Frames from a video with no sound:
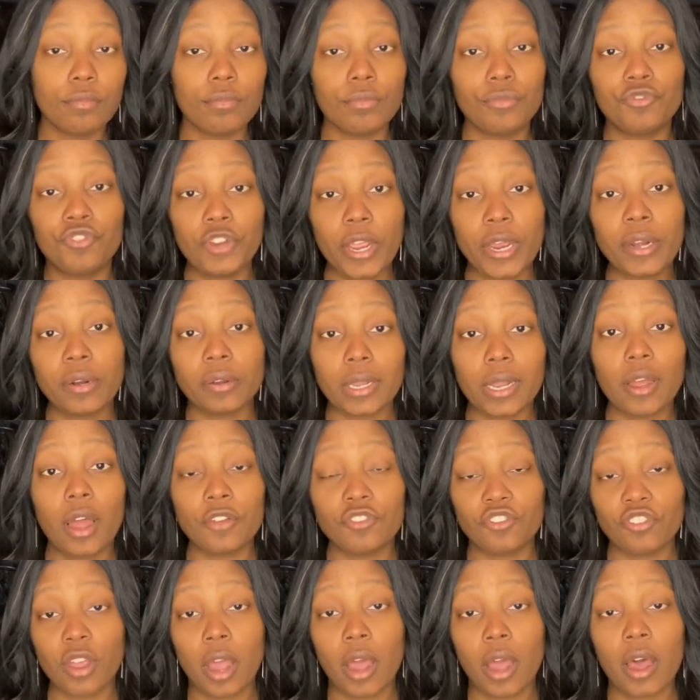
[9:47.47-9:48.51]

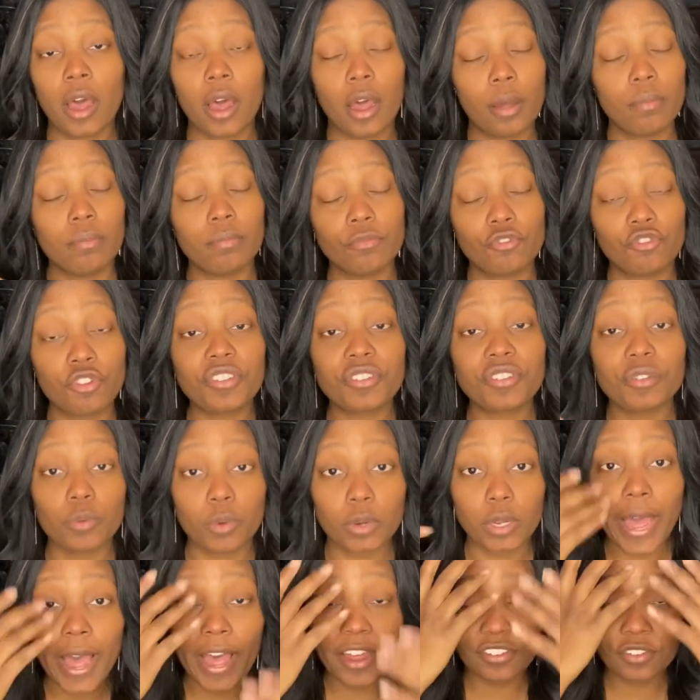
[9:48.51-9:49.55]
Trissa will
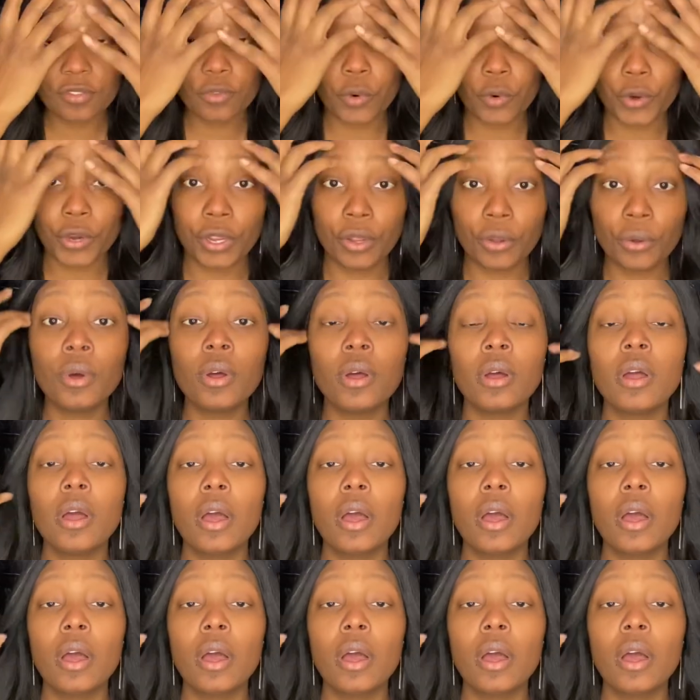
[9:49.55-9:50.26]
last for you.